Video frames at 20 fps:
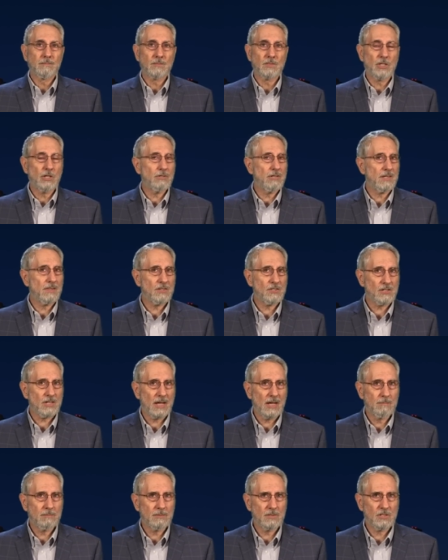during
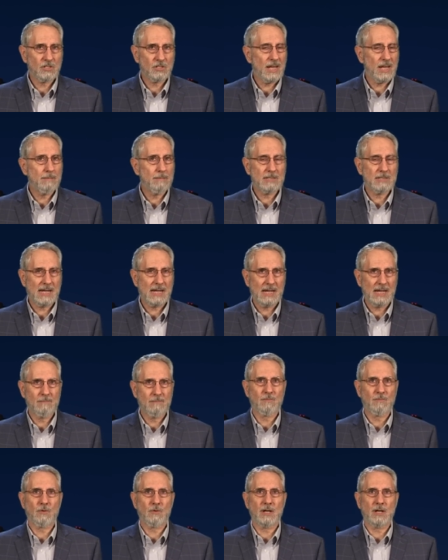the same
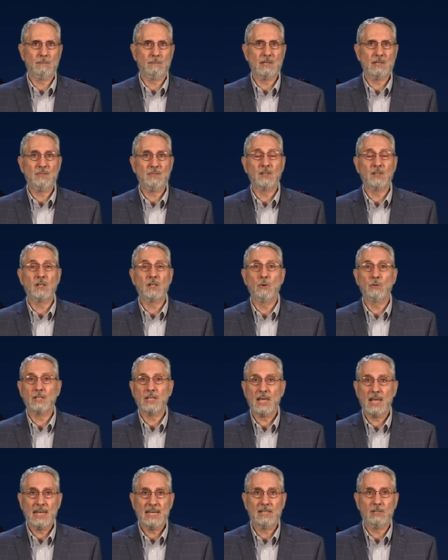time frame that the
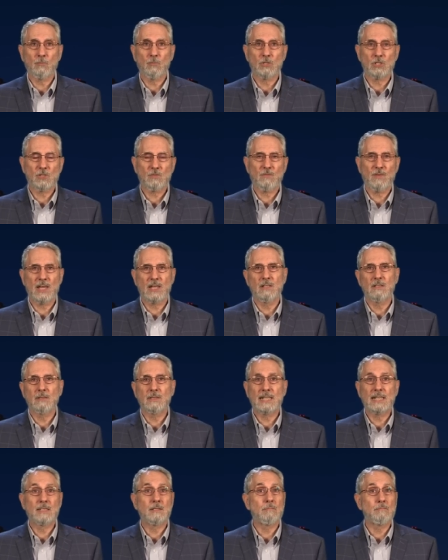cocaine was
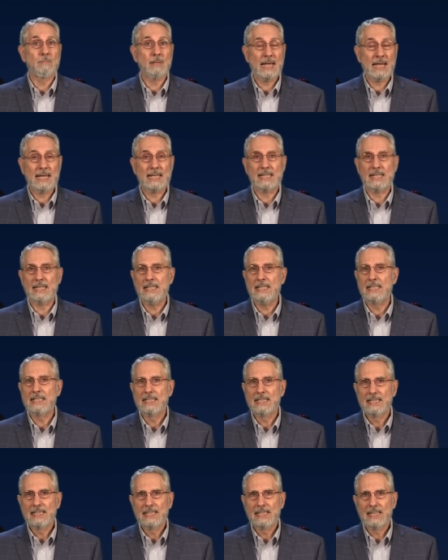found in a baggie
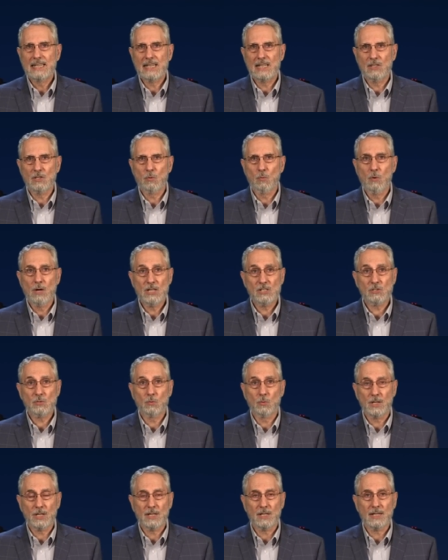in the West
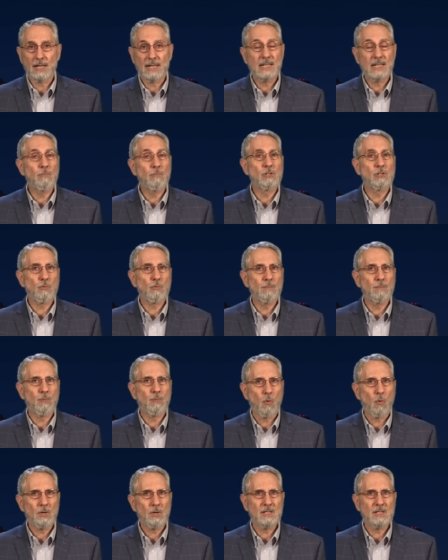Wing, and it was
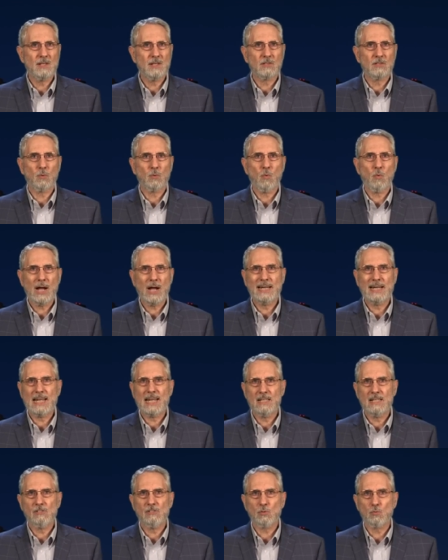reported that the White
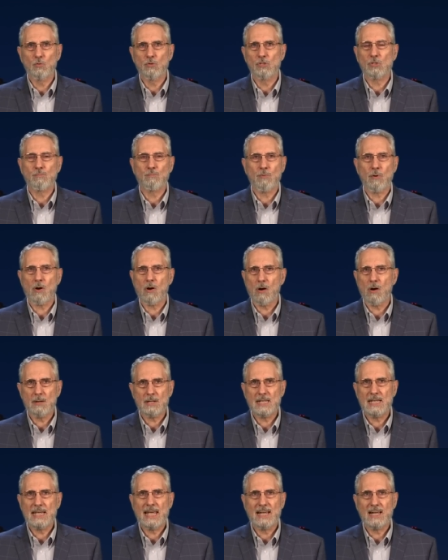House was
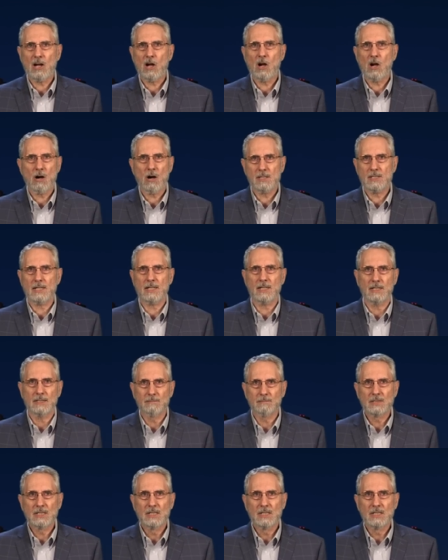partying hearty